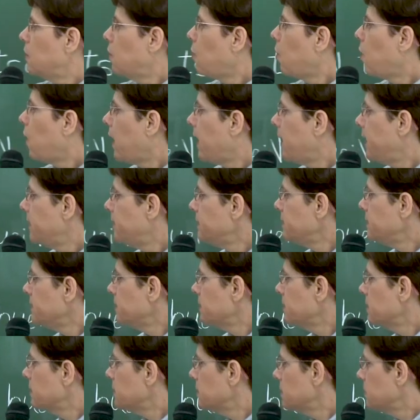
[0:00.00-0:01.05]
Huan,
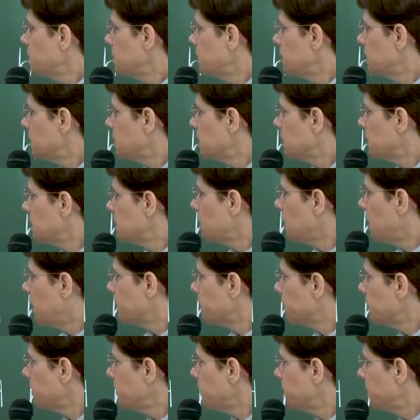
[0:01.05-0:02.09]
we need a little
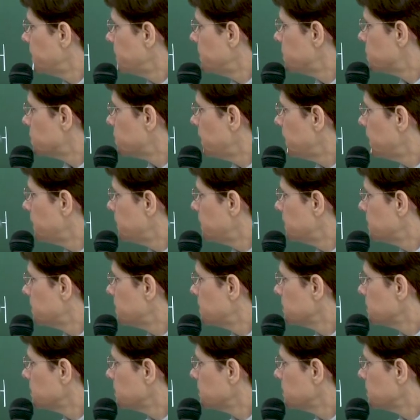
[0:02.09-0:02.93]
longer, but it's right.